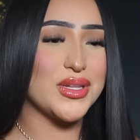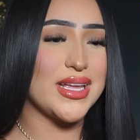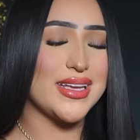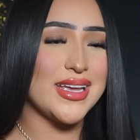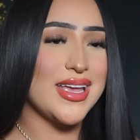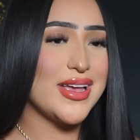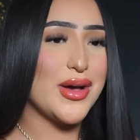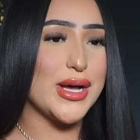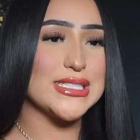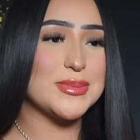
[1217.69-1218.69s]
Like,
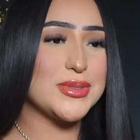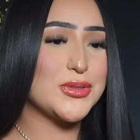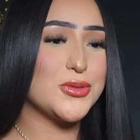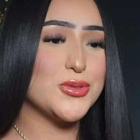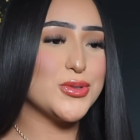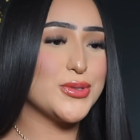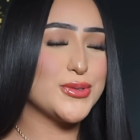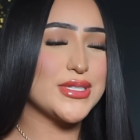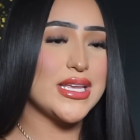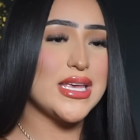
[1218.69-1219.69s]
hospitals,